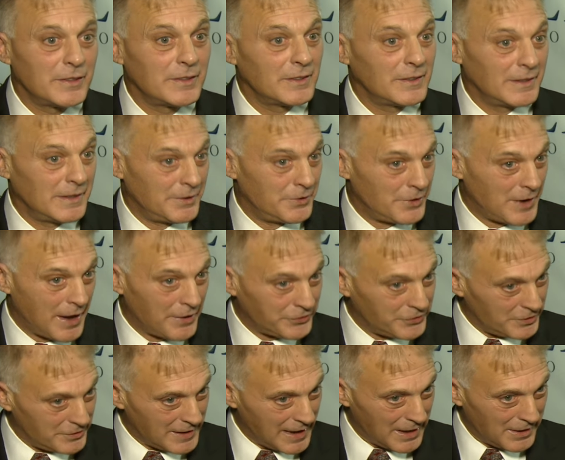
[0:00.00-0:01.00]
He either
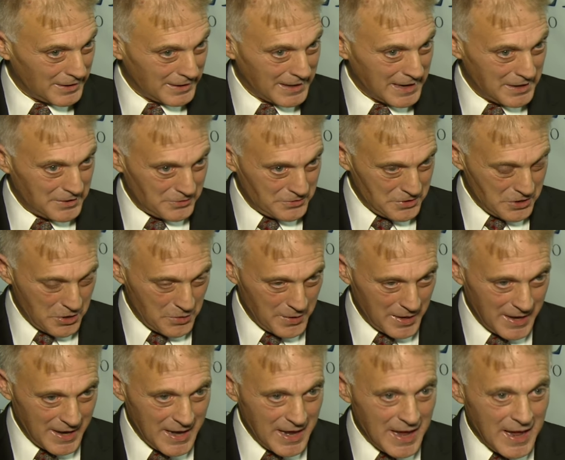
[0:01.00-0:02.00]
has to delegate or know
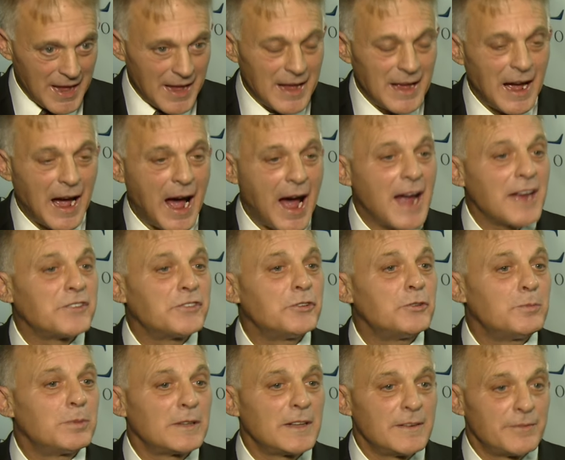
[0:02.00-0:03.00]
it. I
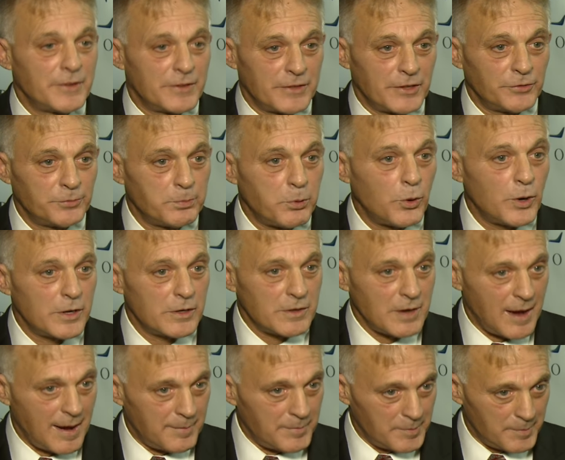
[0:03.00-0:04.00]
do believe at this point in
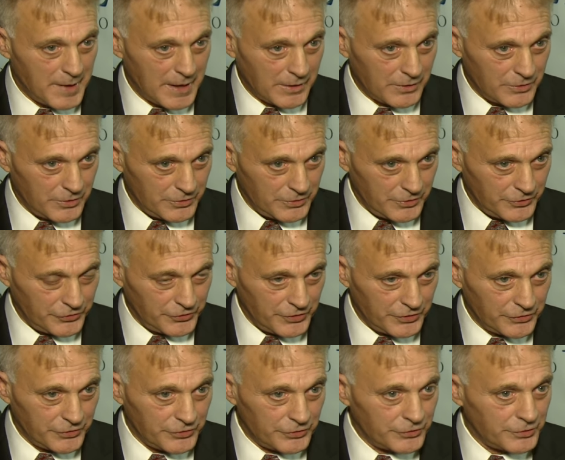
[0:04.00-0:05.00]
time to make good
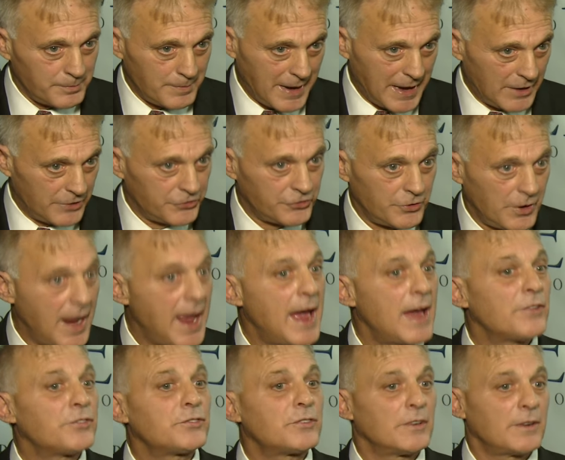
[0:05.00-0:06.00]
decisions, a manager
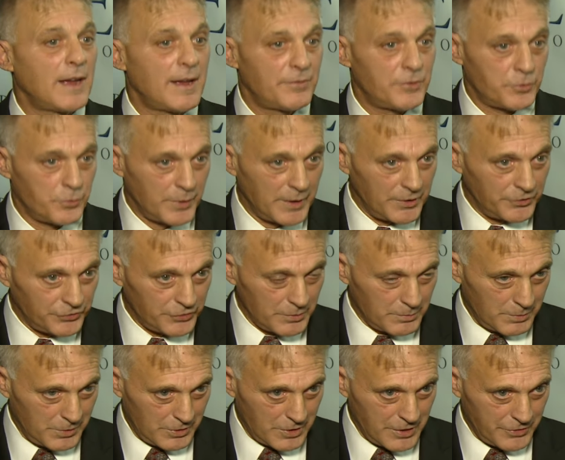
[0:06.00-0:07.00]
has to have a
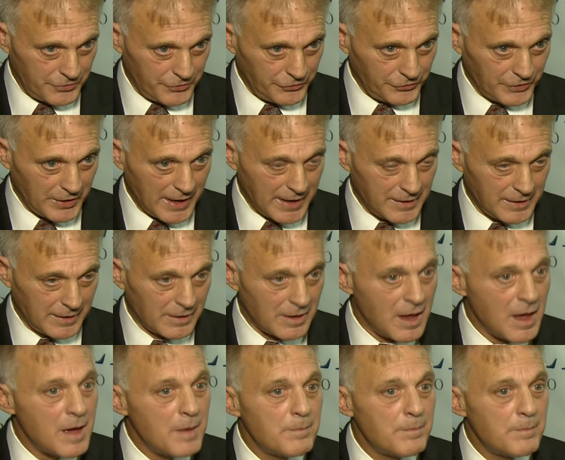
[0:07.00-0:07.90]
reasonable understanding.